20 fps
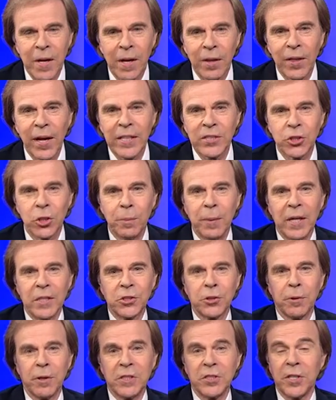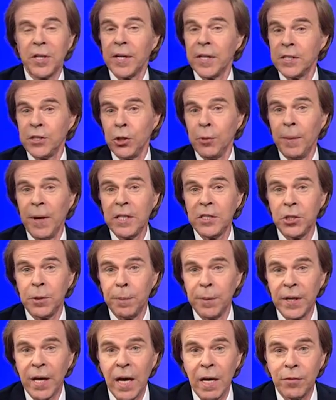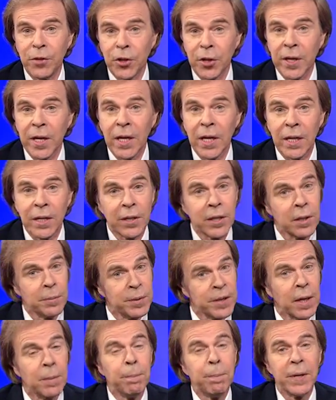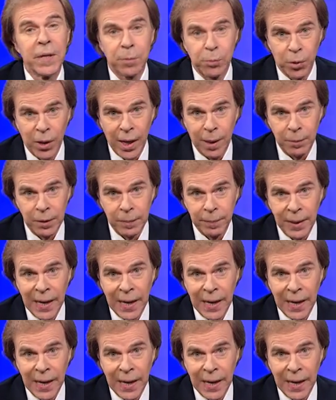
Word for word: Thanks so much, Kristi. And as you mentioned, behavior can indeed be a big problem.